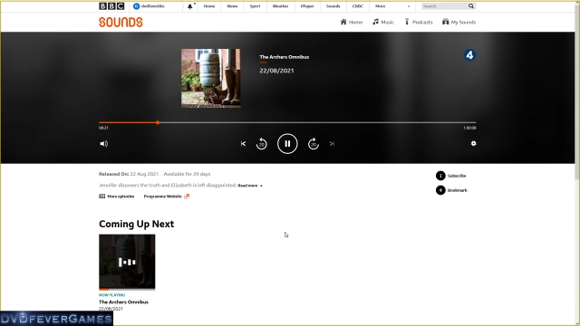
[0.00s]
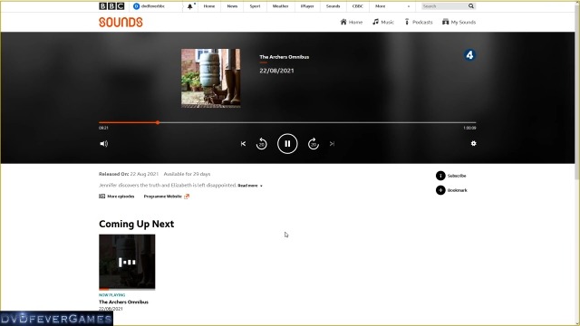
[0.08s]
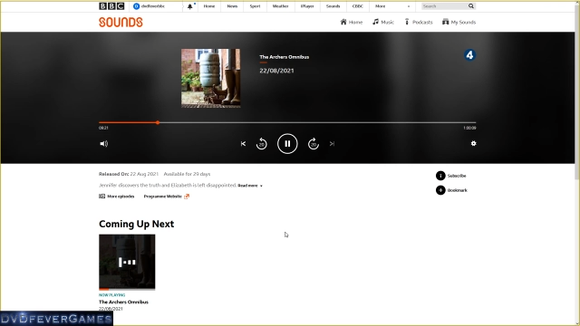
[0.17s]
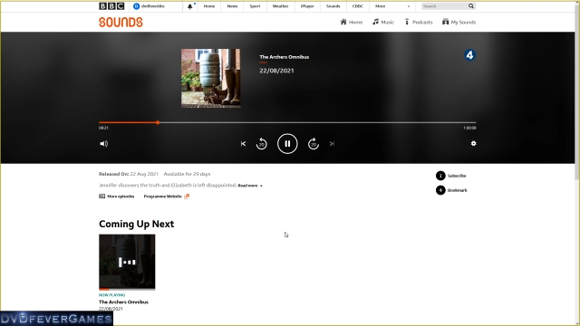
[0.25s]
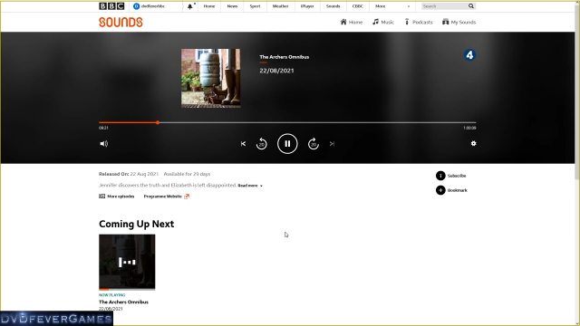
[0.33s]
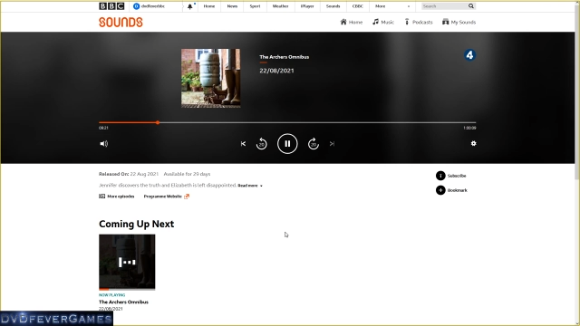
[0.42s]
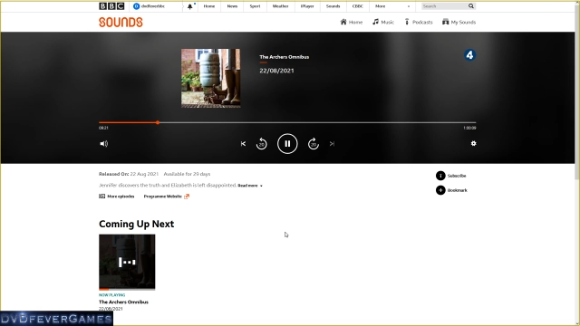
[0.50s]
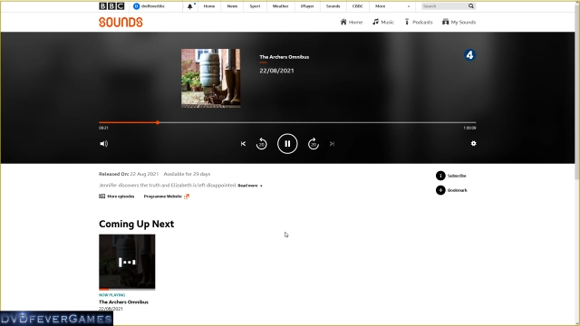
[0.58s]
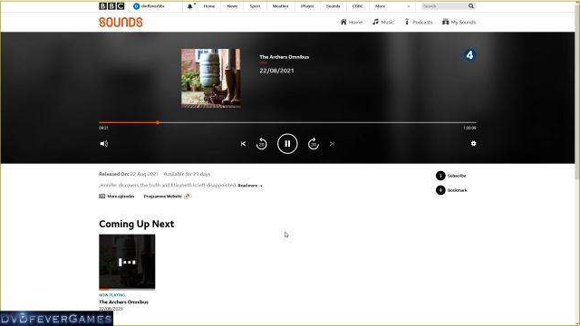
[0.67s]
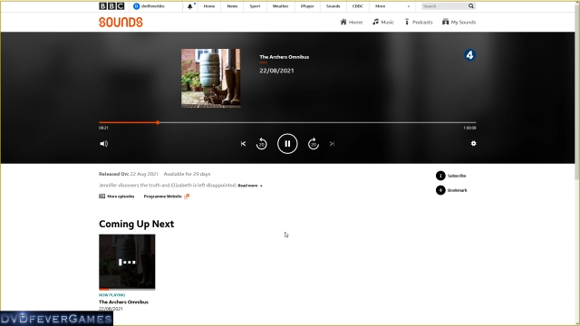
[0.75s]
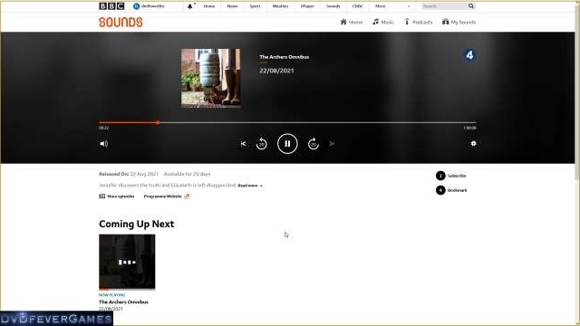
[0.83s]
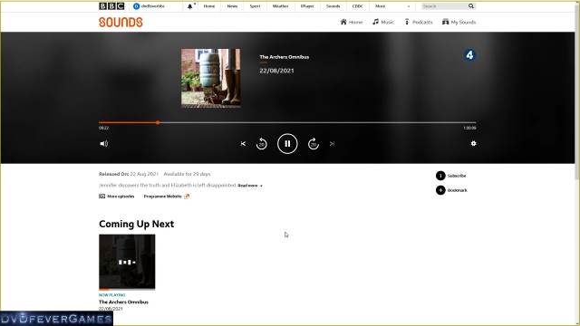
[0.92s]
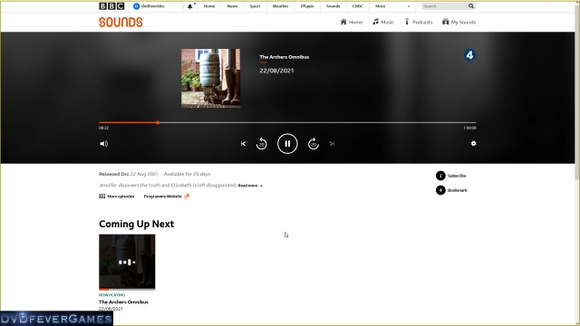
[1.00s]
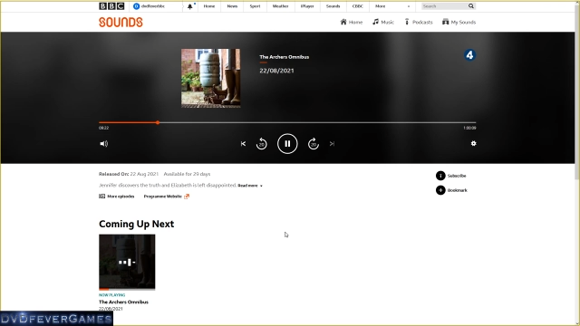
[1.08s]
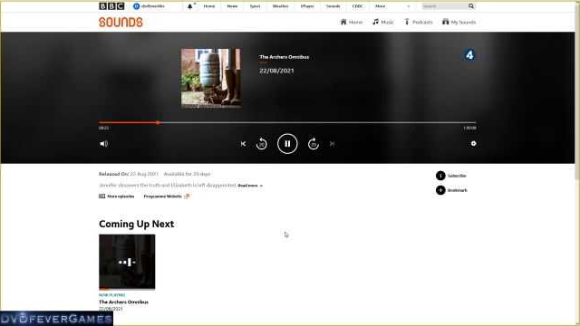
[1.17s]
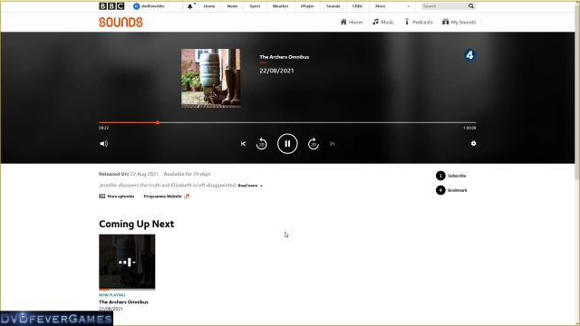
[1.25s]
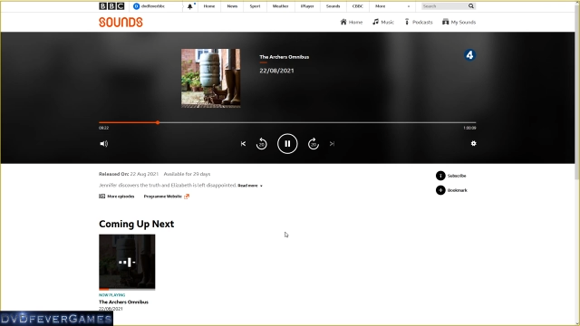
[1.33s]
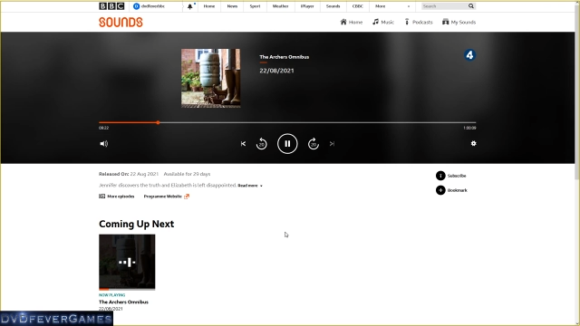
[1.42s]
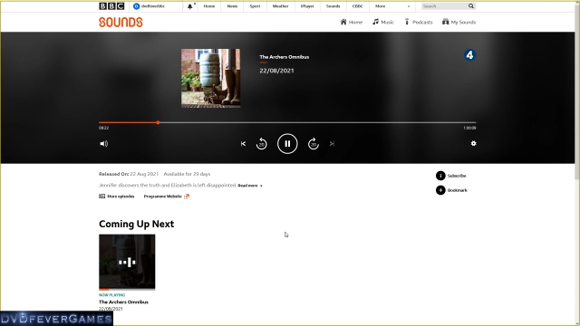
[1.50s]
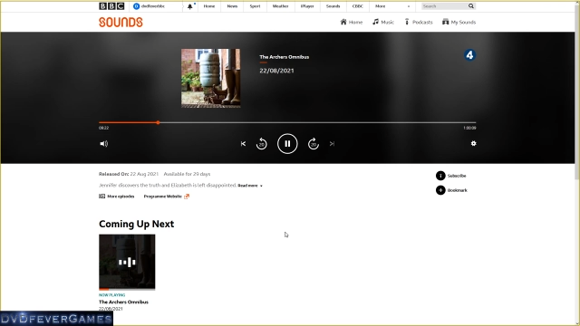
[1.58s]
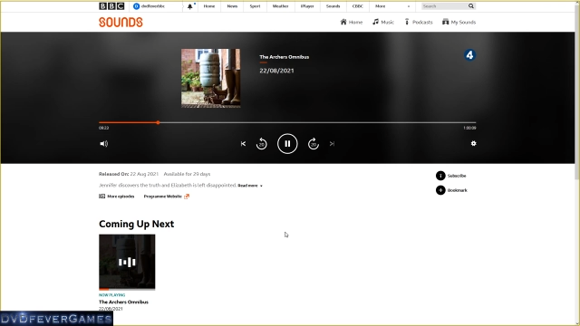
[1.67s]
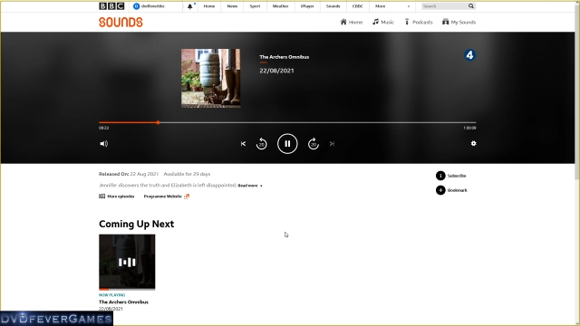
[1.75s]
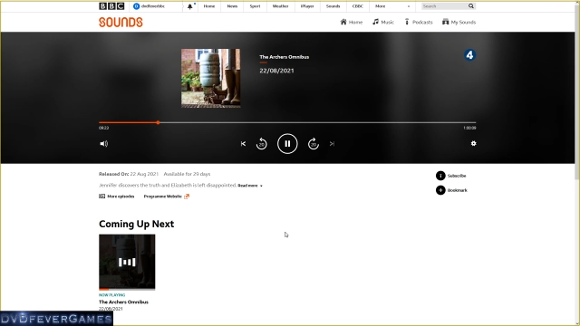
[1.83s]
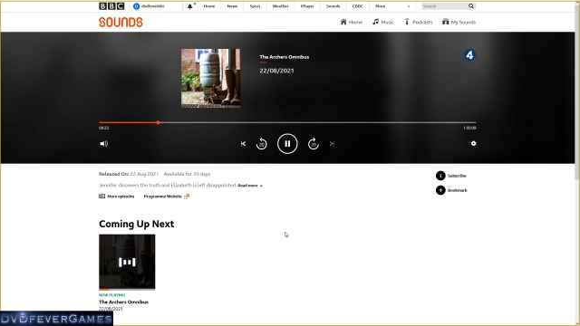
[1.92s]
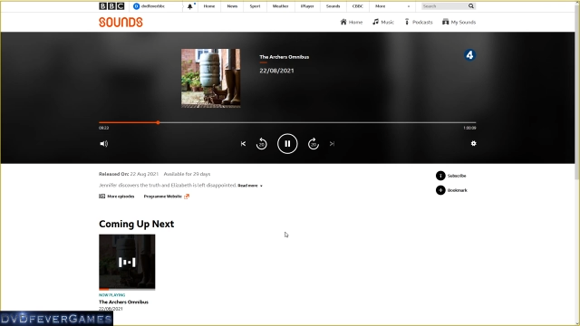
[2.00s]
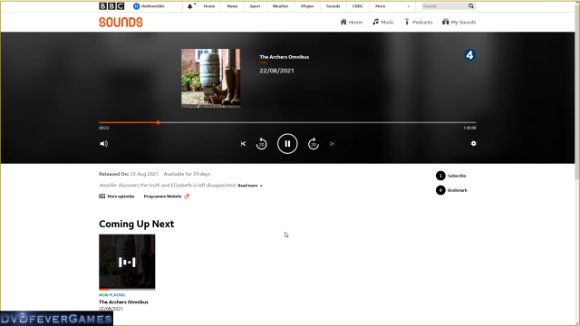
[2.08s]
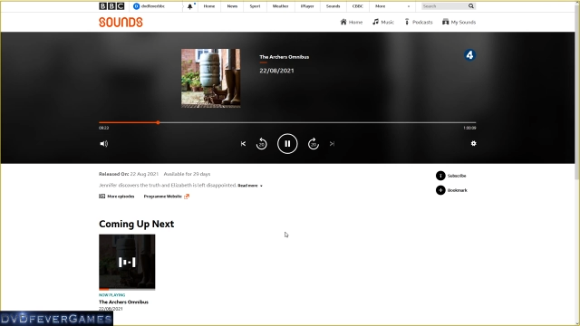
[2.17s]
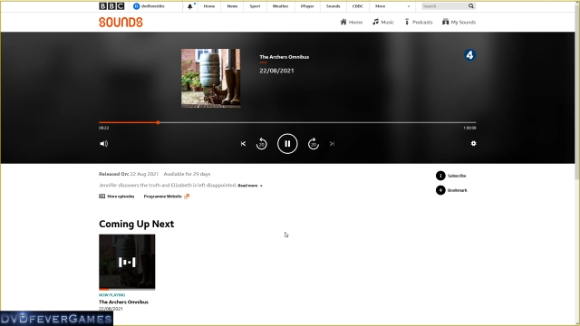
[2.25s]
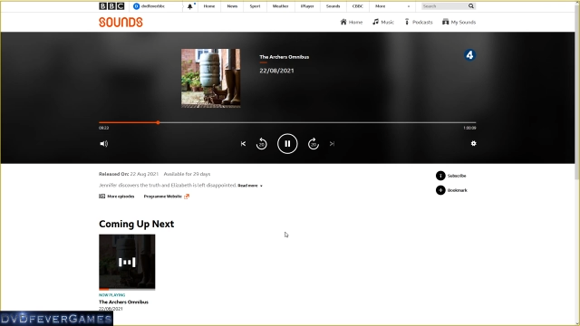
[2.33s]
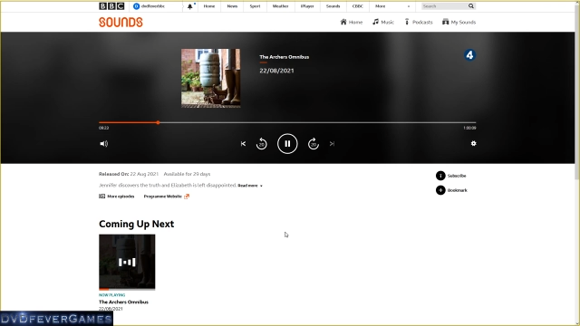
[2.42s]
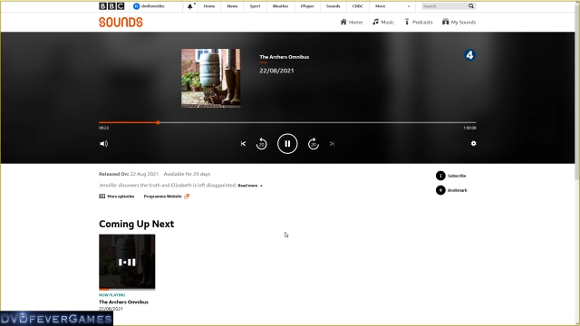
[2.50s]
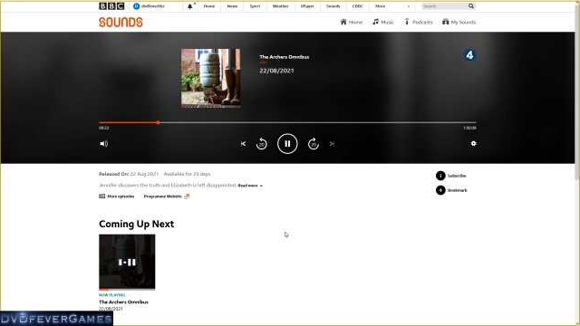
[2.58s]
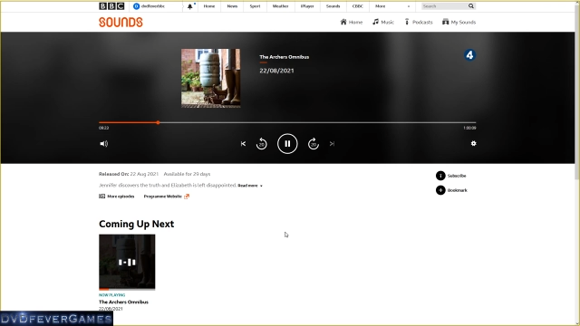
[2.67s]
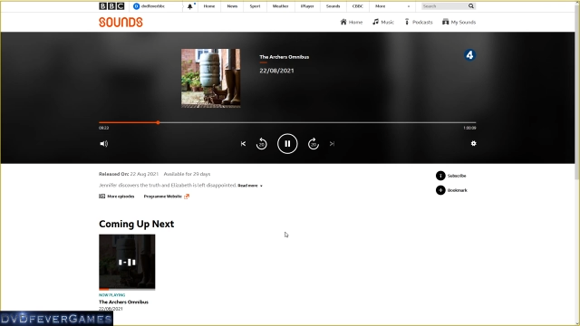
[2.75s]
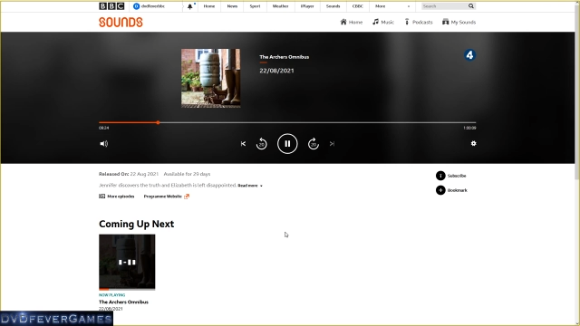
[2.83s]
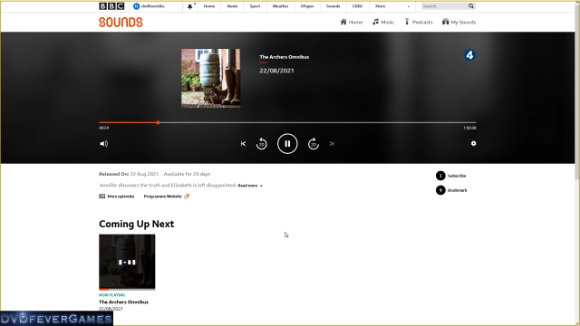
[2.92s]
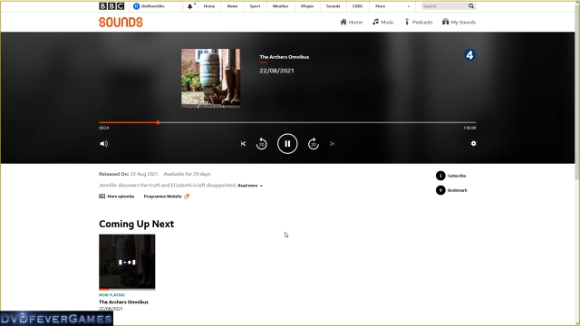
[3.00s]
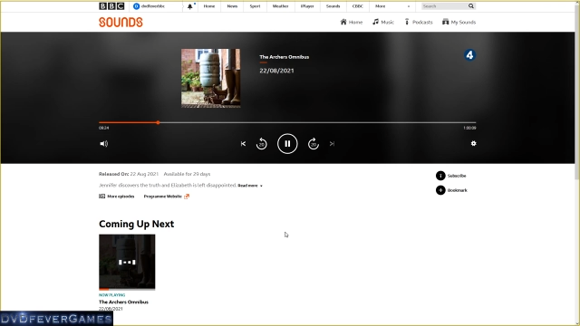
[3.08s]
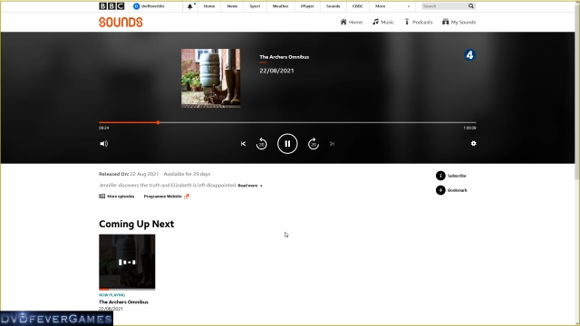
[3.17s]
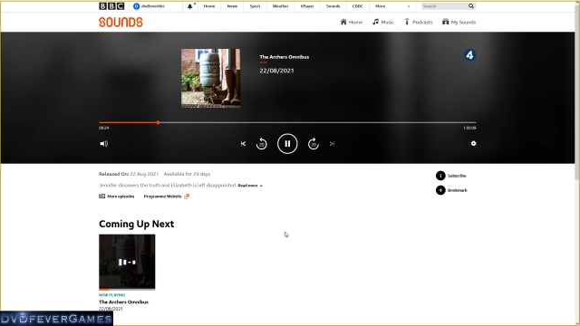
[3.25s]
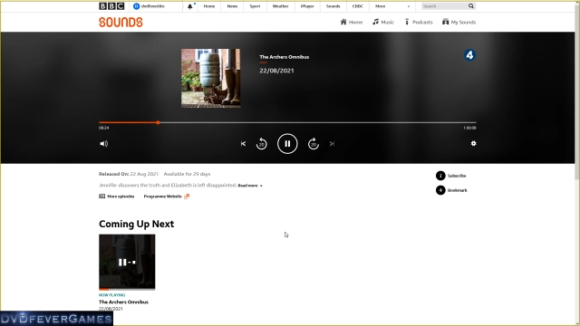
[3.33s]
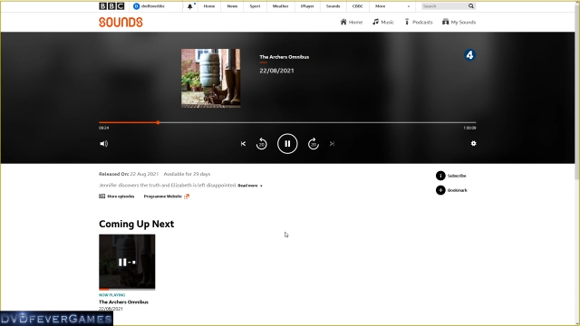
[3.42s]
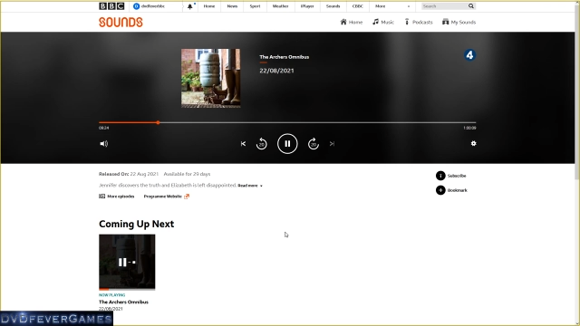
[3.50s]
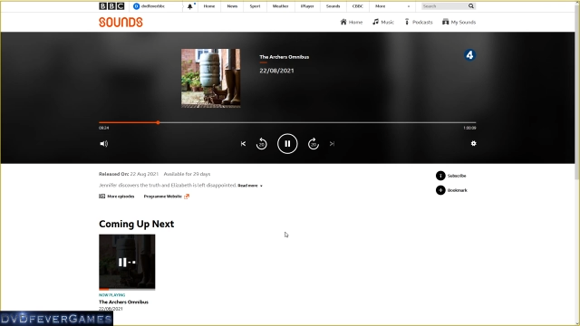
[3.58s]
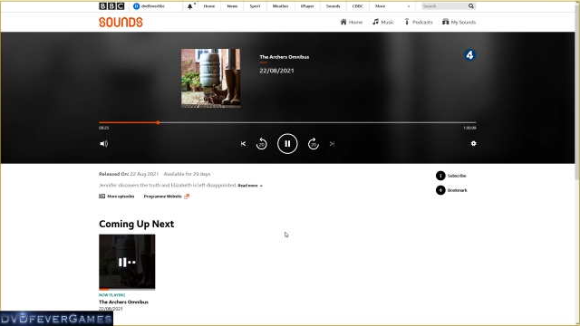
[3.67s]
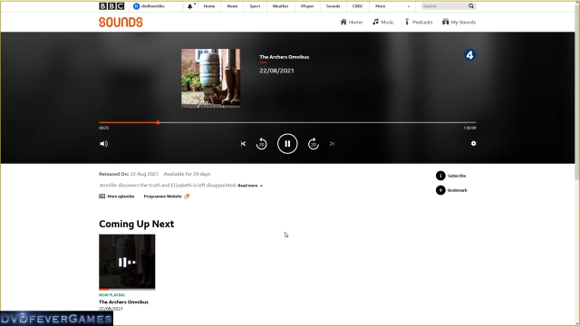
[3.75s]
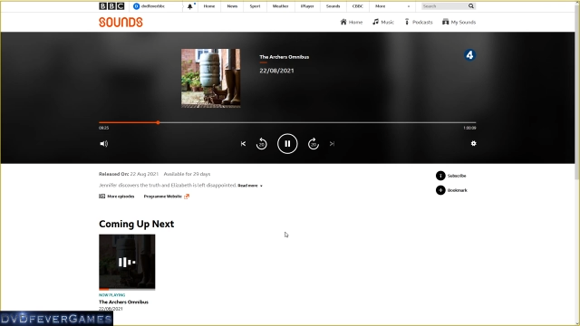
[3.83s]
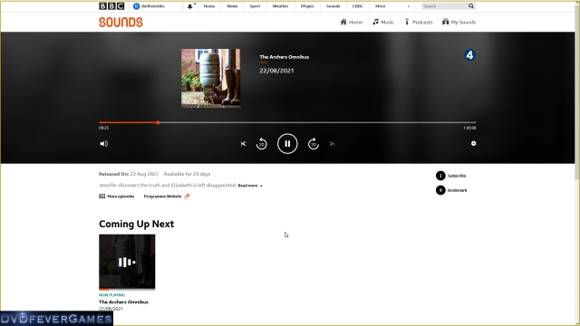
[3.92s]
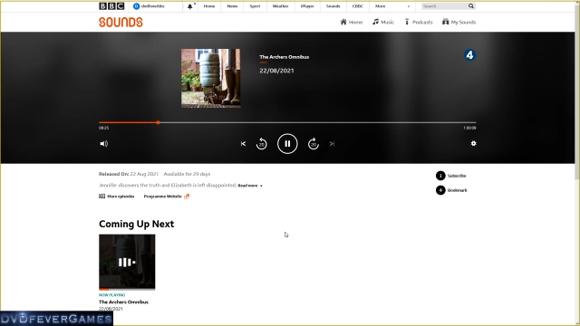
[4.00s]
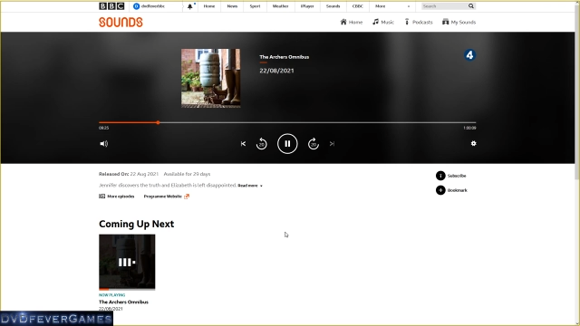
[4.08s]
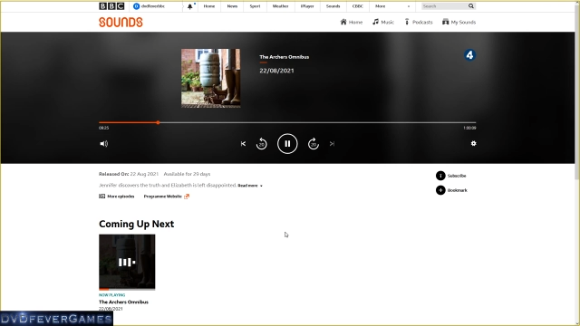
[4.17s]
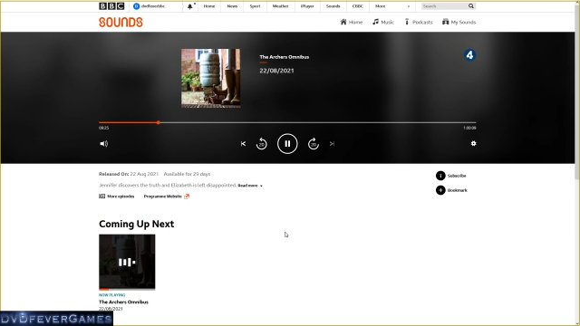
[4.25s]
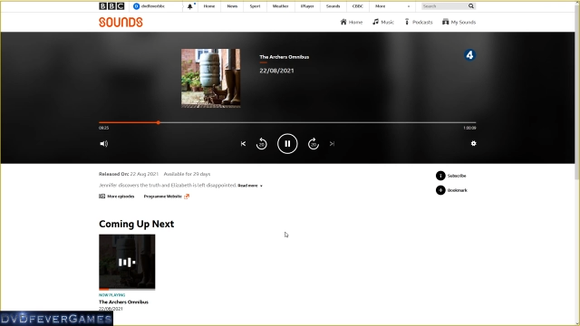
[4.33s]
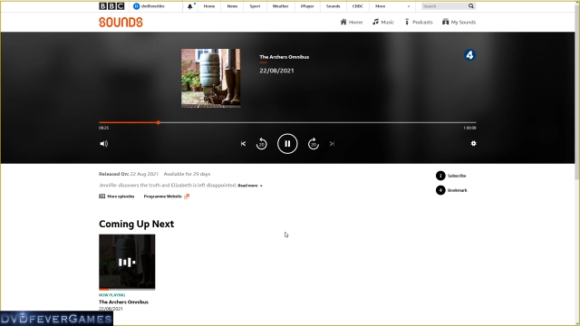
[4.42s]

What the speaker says: (no speaker visible)